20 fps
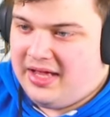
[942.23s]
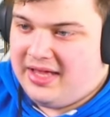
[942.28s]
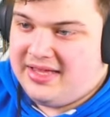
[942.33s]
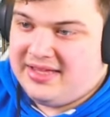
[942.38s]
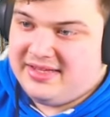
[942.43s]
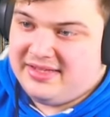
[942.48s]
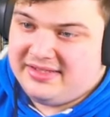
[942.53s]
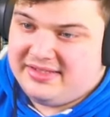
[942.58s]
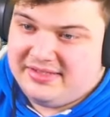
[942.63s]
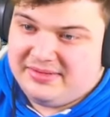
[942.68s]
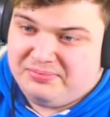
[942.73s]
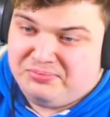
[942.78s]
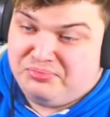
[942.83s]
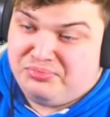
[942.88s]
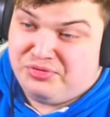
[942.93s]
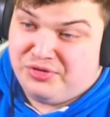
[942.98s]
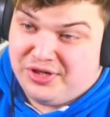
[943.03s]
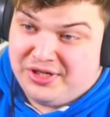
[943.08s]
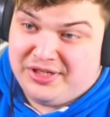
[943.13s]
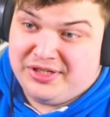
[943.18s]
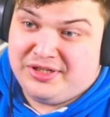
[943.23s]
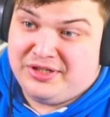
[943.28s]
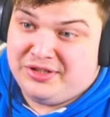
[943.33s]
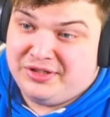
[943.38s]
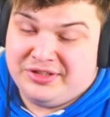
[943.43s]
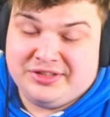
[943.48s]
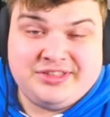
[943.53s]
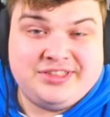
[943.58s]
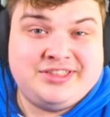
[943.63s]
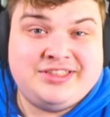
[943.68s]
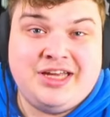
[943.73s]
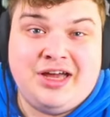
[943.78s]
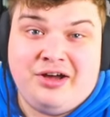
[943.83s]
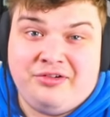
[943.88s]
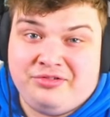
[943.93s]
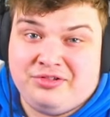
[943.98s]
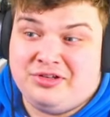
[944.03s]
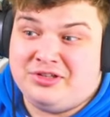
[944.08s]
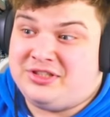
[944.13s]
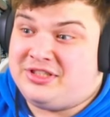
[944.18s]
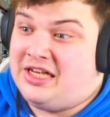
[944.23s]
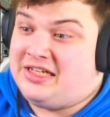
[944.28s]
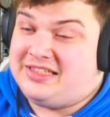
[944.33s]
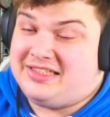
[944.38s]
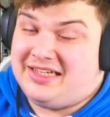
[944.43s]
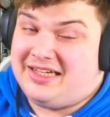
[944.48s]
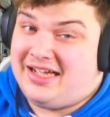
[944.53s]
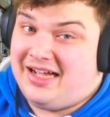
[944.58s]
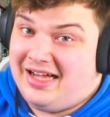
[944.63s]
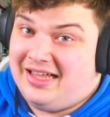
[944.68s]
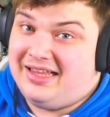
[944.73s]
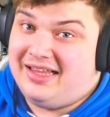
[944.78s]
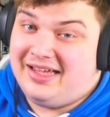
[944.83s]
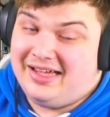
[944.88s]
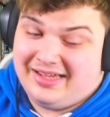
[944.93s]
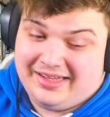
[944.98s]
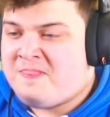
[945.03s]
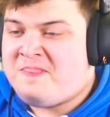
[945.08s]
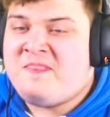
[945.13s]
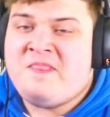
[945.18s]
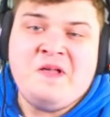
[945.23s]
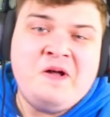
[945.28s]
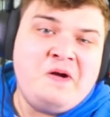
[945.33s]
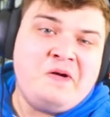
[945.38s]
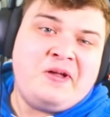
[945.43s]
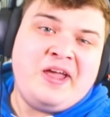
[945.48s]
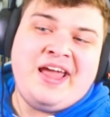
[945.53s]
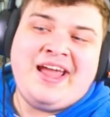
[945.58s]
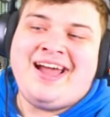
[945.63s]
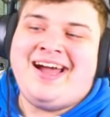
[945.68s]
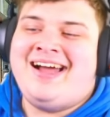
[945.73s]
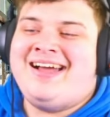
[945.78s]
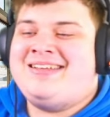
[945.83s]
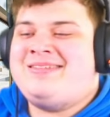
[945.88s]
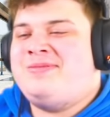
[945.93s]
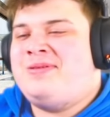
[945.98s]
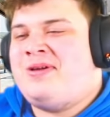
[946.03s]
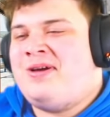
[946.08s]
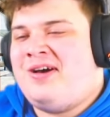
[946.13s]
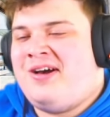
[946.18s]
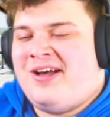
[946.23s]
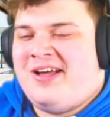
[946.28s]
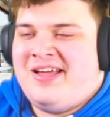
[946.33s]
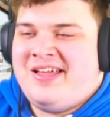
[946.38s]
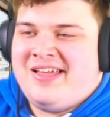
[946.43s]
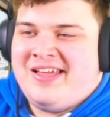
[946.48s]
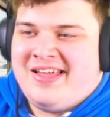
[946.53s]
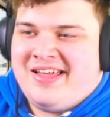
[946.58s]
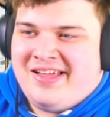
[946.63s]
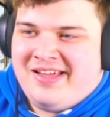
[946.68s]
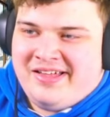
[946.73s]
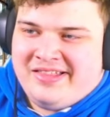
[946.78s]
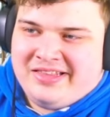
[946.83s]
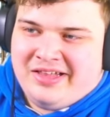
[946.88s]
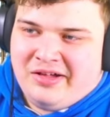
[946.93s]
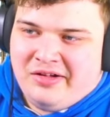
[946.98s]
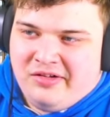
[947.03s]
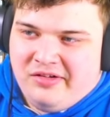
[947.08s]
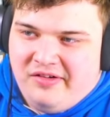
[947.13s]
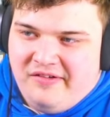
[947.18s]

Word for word: is pretty good set of clutch cases, I can't lie. Okay, guys, we've got a uh, little